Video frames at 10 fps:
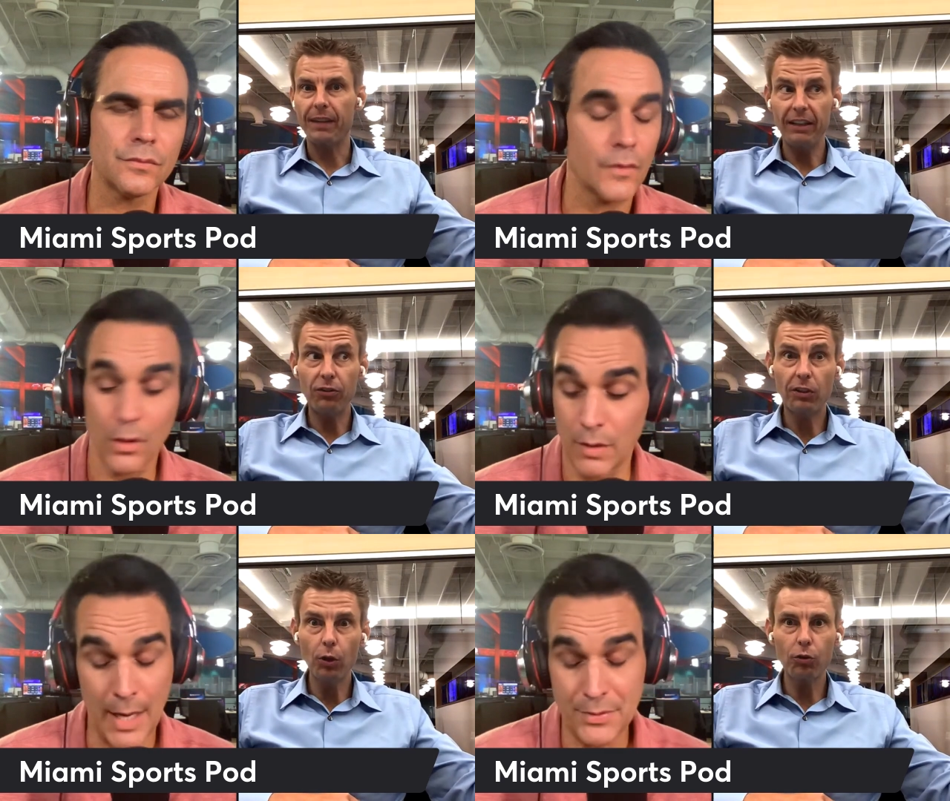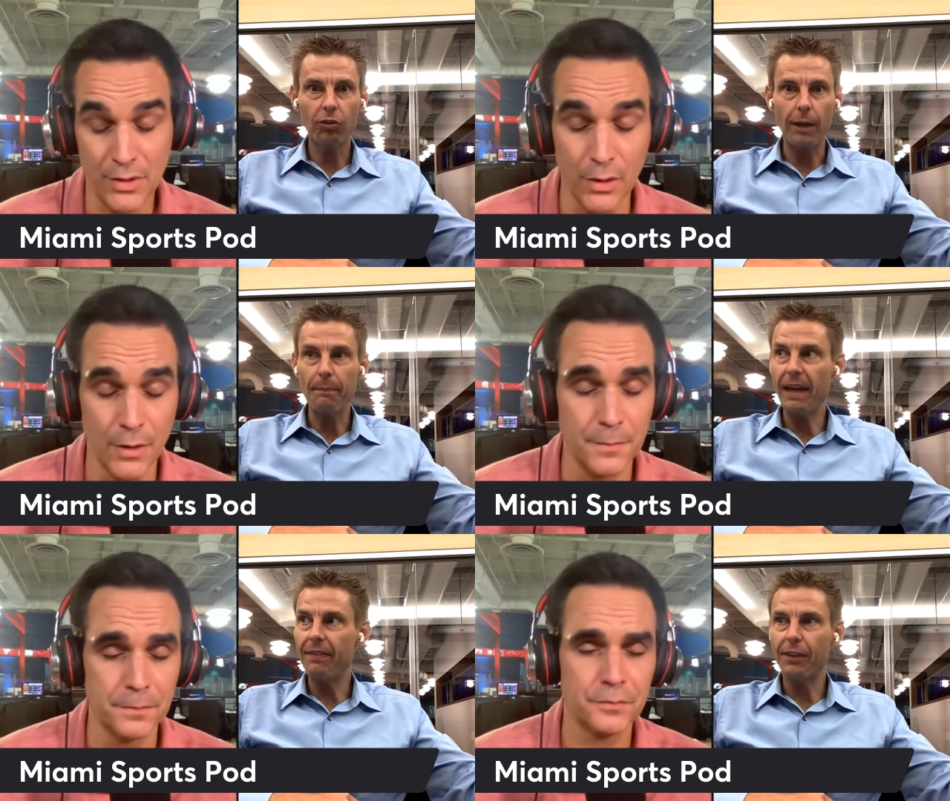Speaker 1: His skill set,
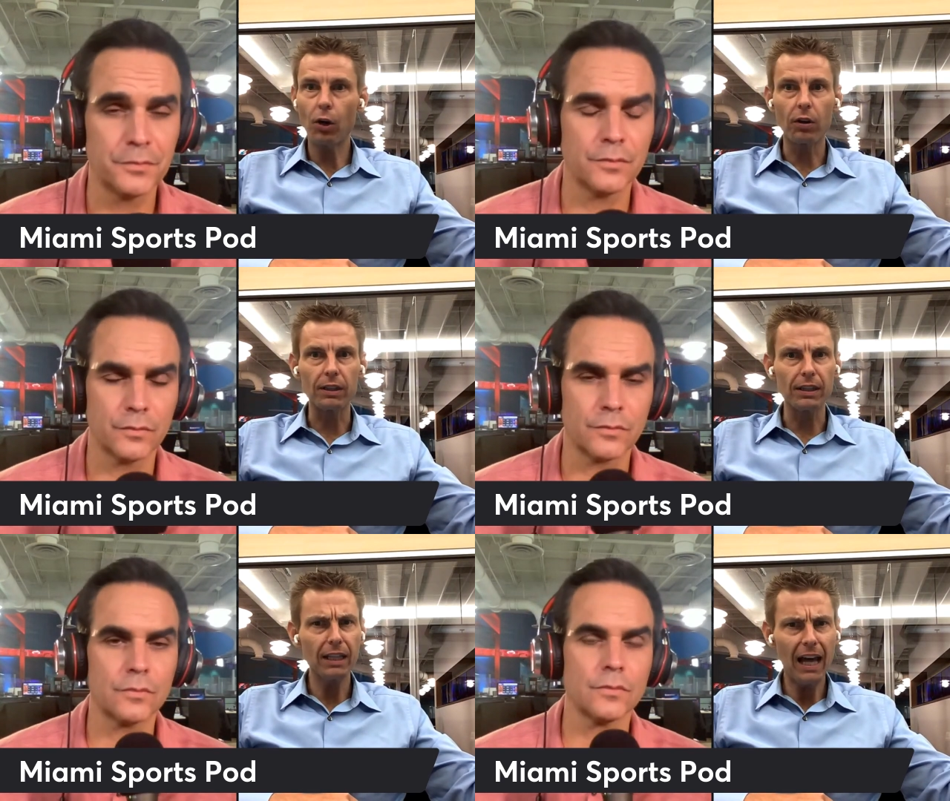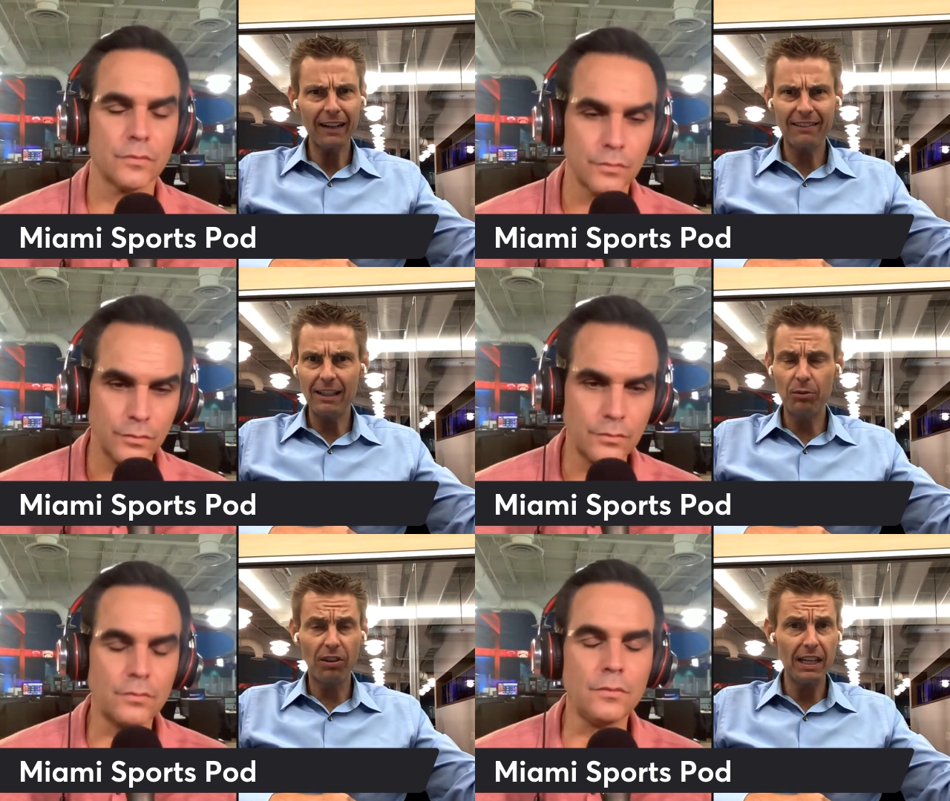man, there are a lot of
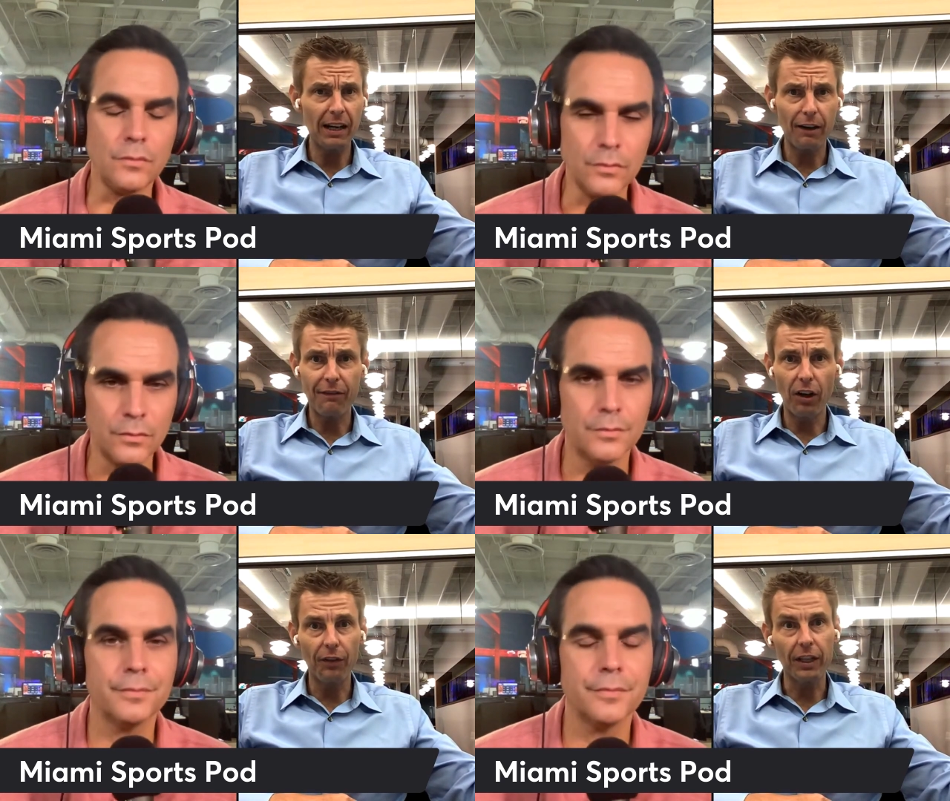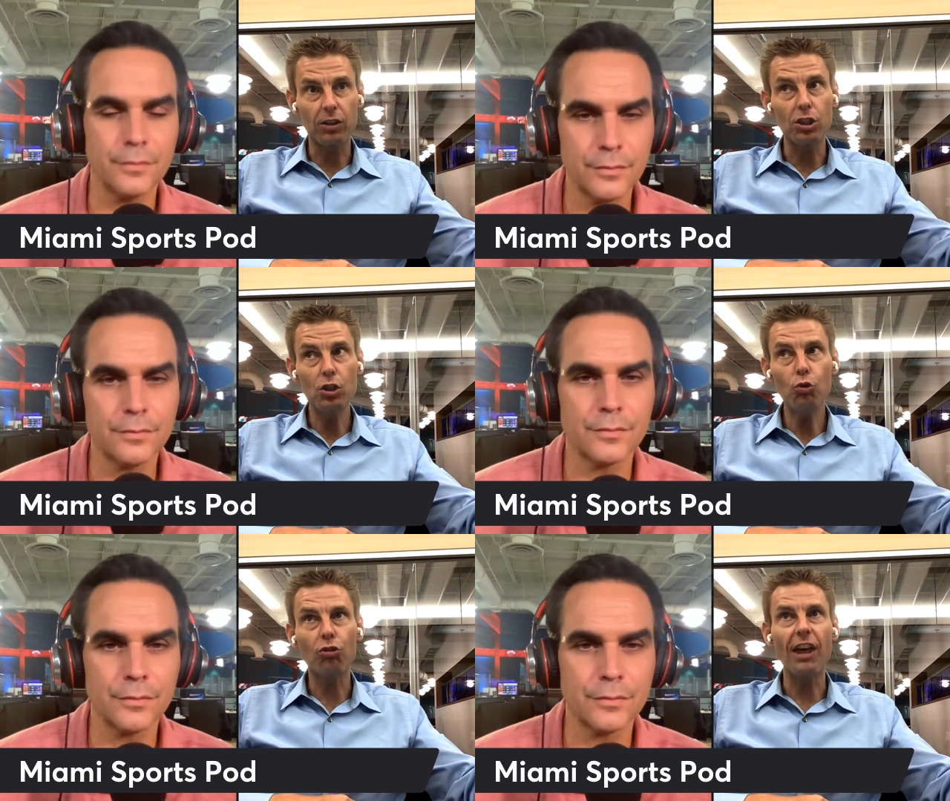teams in the NFL that could
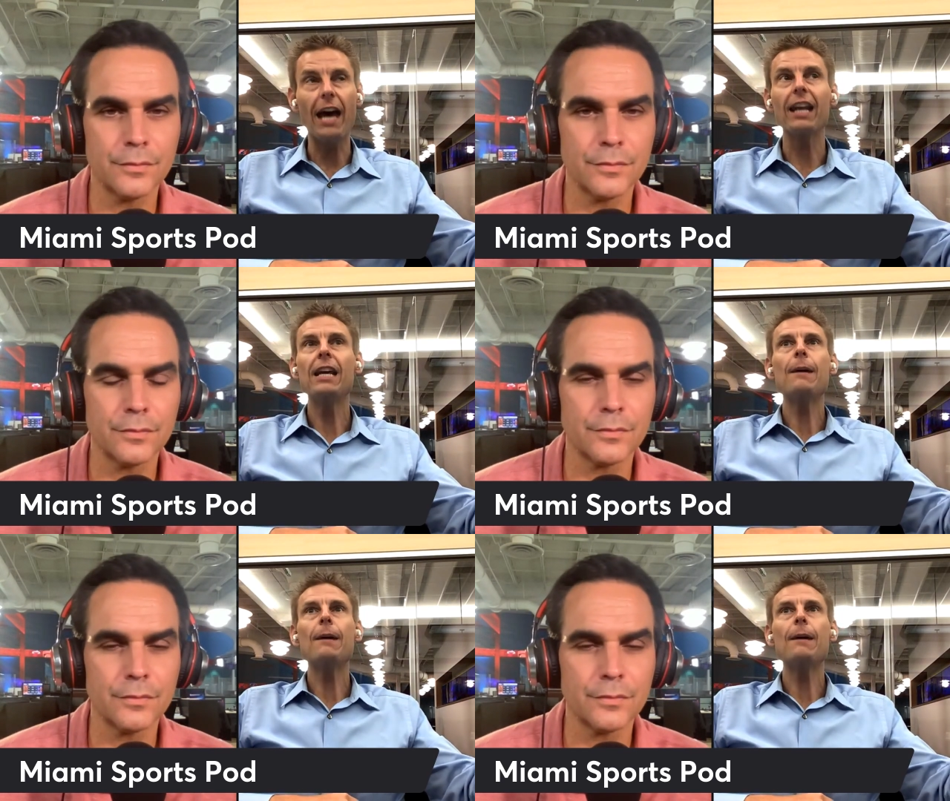use that.